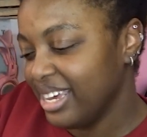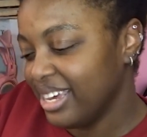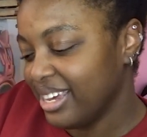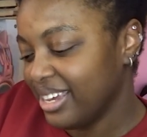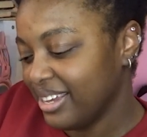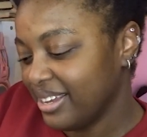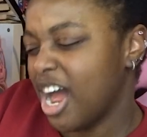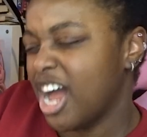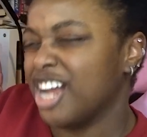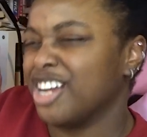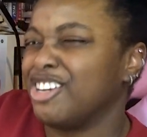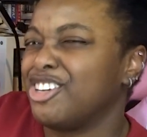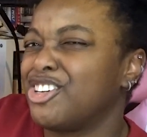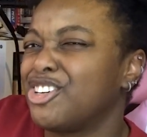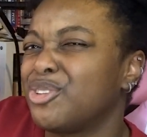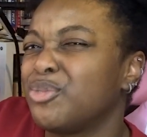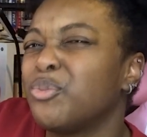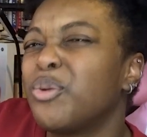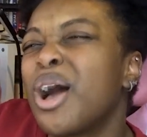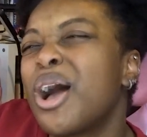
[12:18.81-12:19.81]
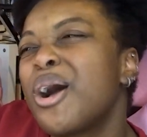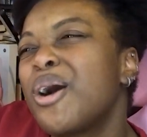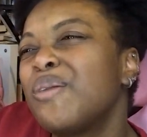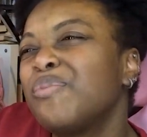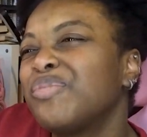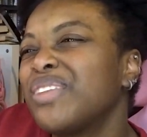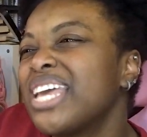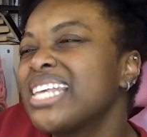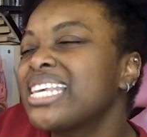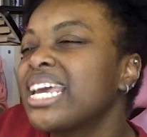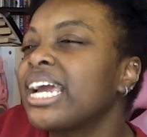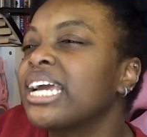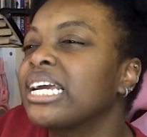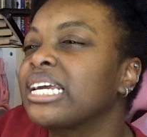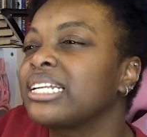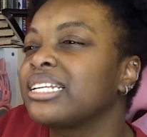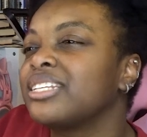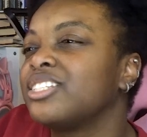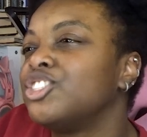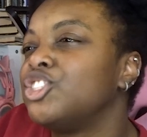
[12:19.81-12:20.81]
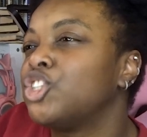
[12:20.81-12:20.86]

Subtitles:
it's like a